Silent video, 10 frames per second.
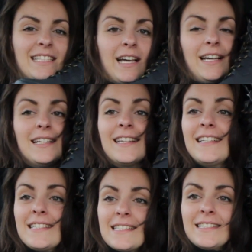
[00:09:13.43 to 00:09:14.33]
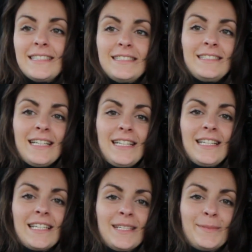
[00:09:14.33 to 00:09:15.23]
I got some
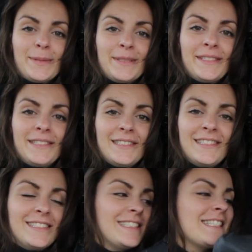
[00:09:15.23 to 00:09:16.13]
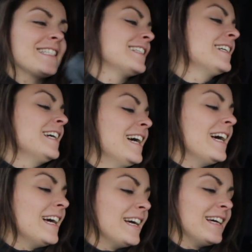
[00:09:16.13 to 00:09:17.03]
hiking boots,
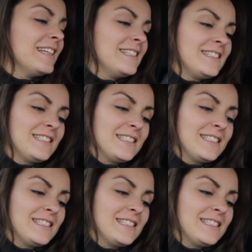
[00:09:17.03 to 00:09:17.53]
and